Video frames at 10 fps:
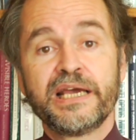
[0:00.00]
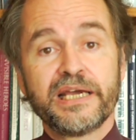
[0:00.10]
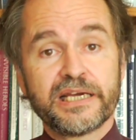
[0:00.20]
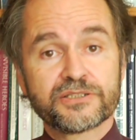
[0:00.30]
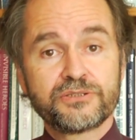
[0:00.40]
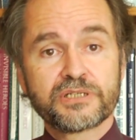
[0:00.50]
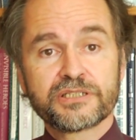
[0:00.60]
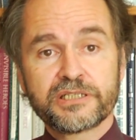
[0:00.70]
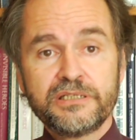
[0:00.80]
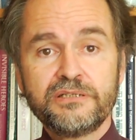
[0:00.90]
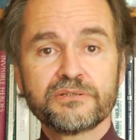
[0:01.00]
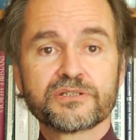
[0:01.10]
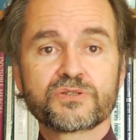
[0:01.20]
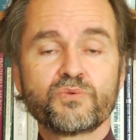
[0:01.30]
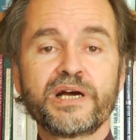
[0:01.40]
As you continue in
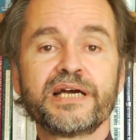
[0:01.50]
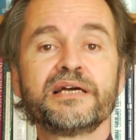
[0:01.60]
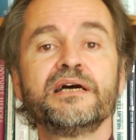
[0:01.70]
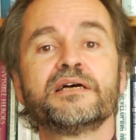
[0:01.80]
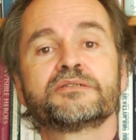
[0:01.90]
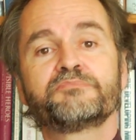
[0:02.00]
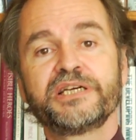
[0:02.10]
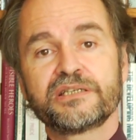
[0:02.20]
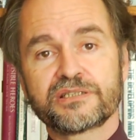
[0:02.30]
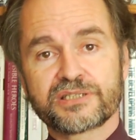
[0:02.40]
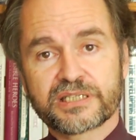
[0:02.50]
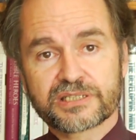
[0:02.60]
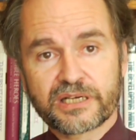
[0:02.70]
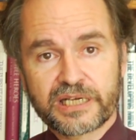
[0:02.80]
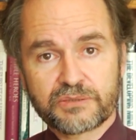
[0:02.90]
this way, the patient's
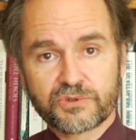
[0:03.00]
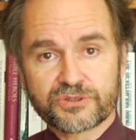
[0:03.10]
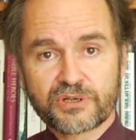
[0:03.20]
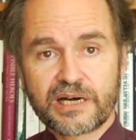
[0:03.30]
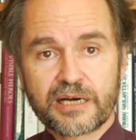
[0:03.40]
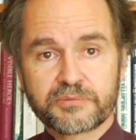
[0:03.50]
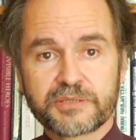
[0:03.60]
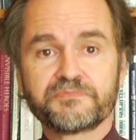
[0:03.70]
anxiety will drop.